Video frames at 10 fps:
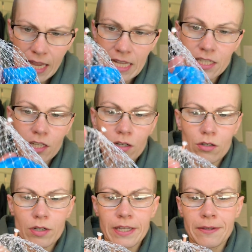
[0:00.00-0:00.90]
and so
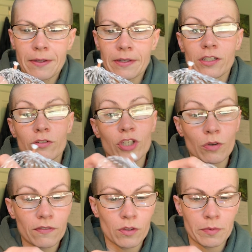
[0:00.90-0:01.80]
I'm gonna do
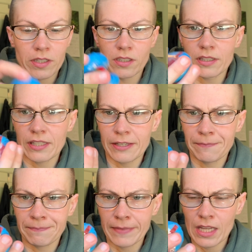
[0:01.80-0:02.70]
two of the wheels
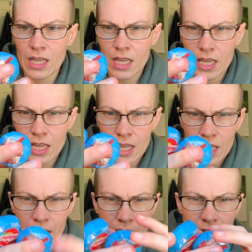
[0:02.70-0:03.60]

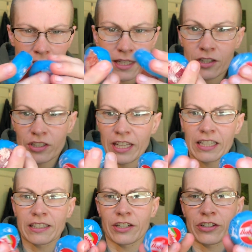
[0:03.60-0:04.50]
and they're
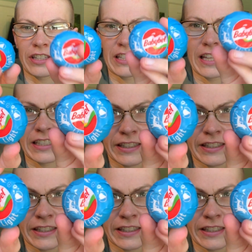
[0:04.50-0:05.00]
like literally like